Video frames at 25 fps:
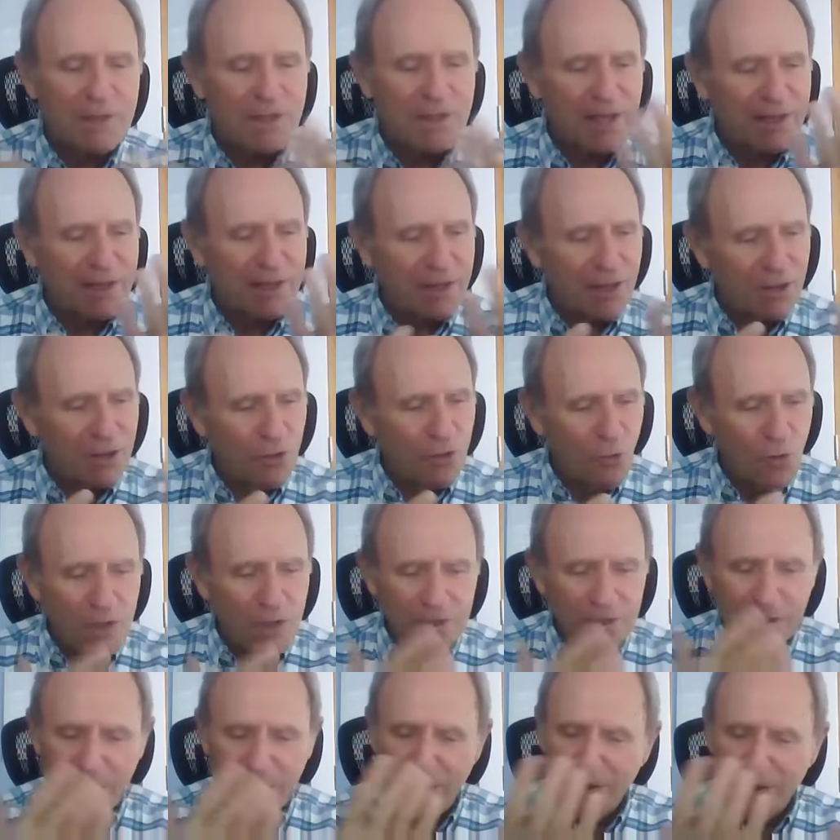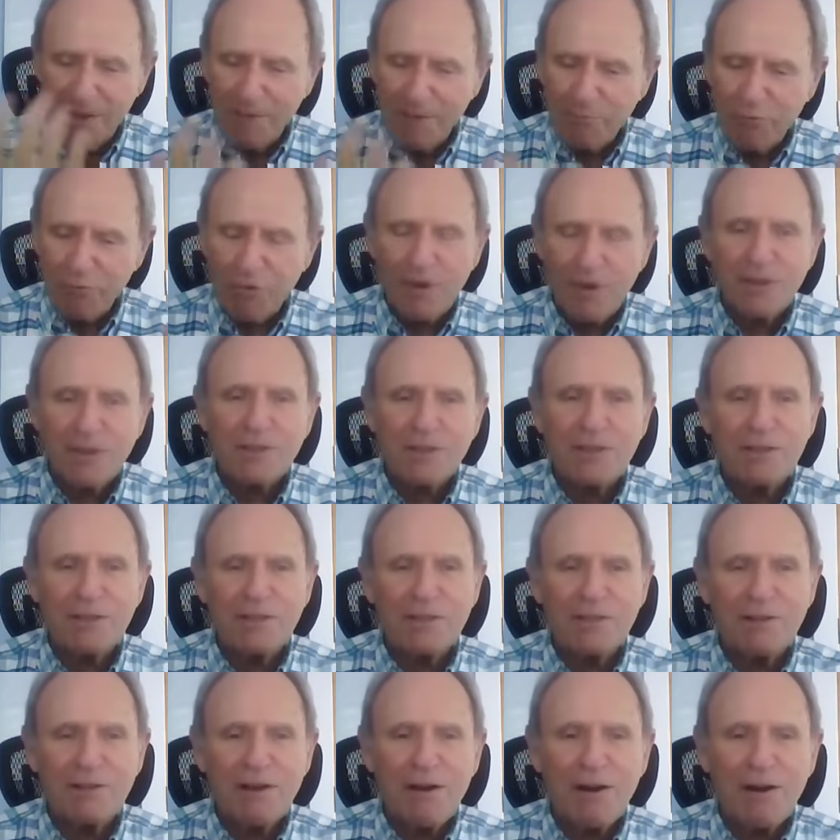It's like the loss and the
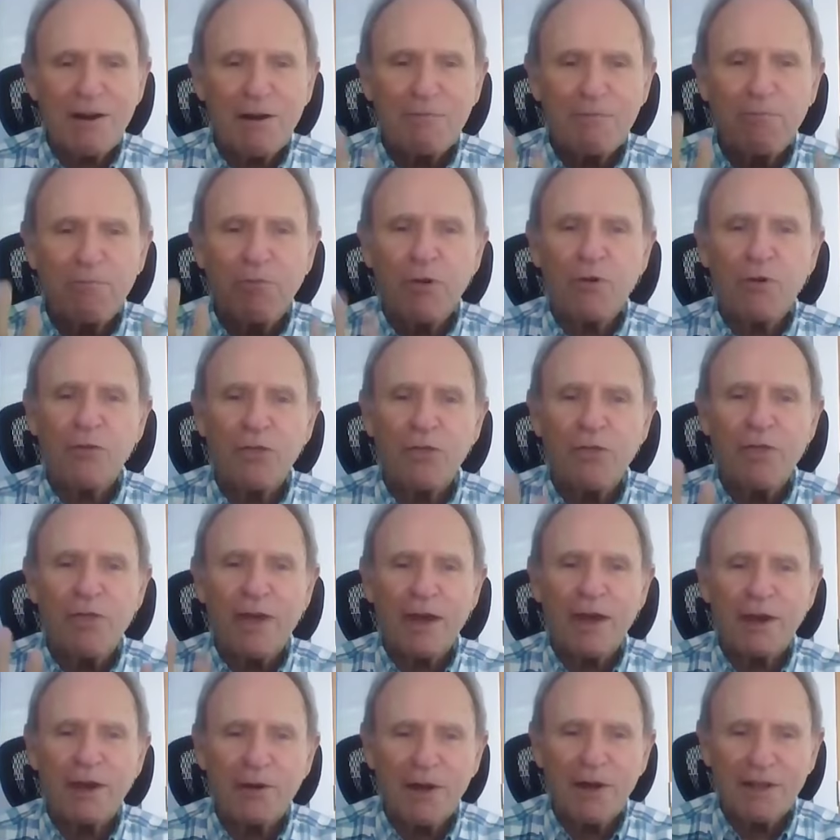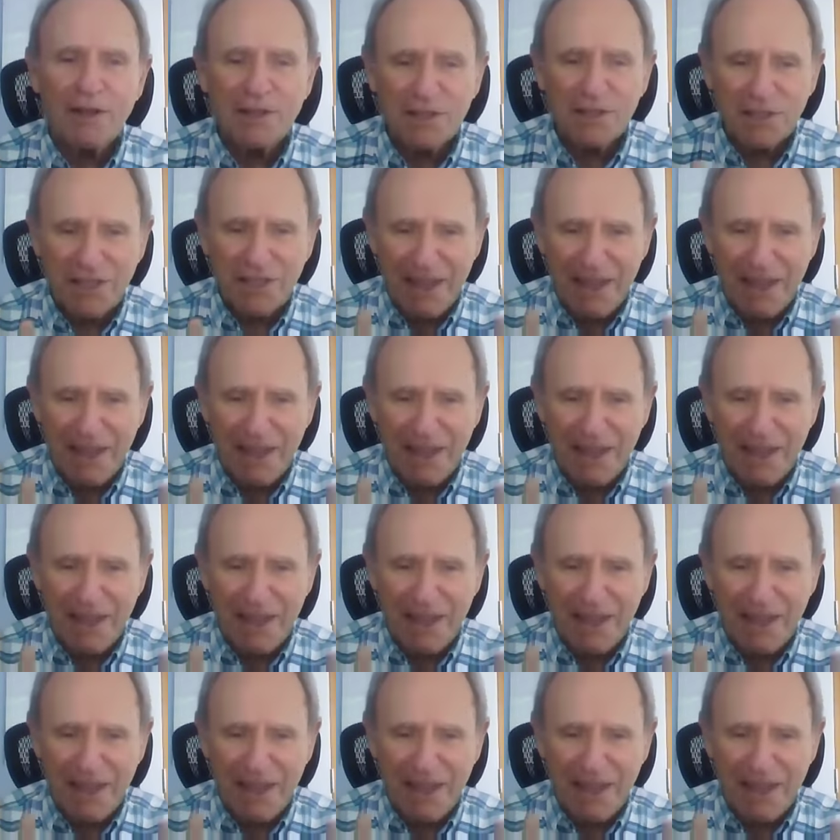presence are both there at the